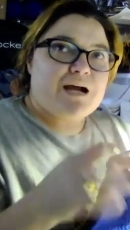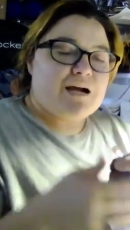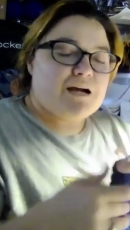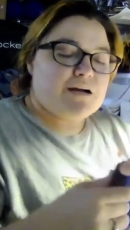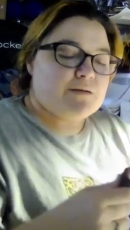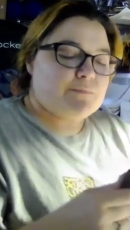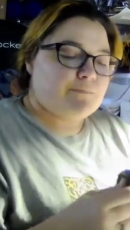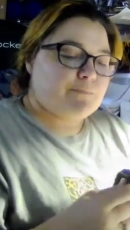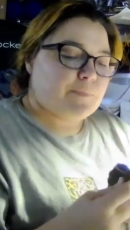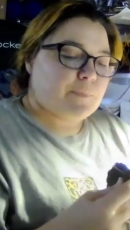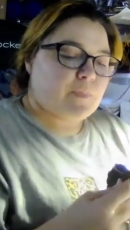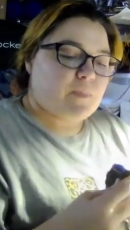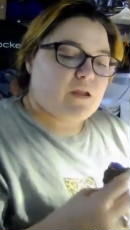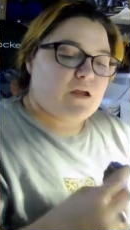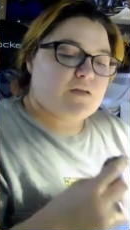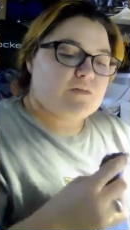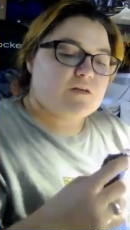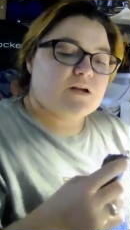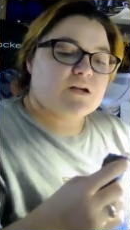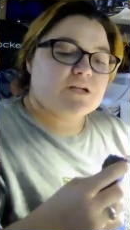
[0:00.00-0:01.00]
at,
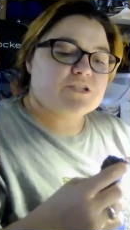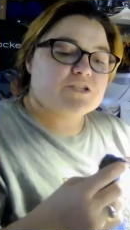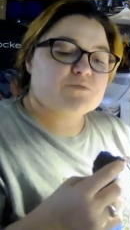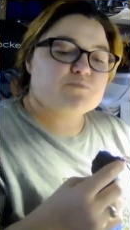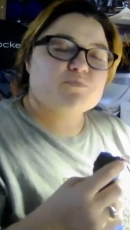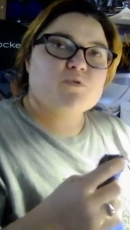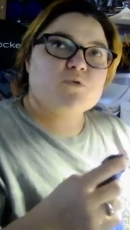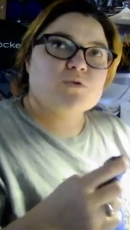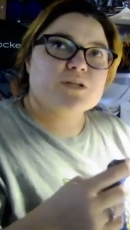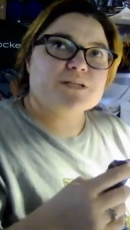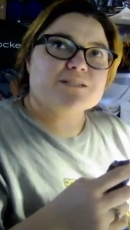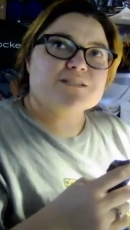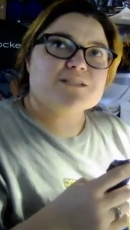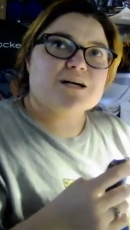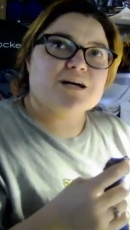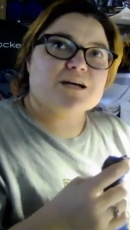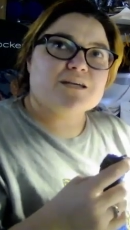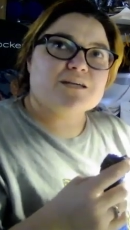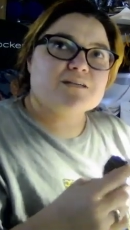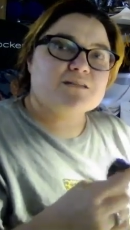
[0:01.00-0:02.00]
and then I just pull it
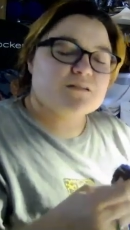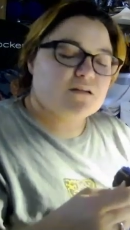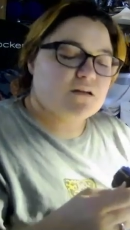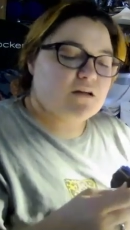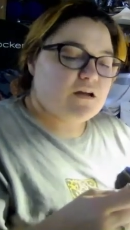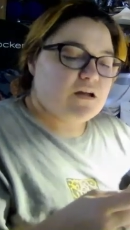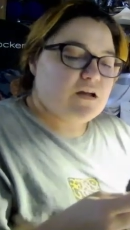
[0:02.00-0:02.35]
tight.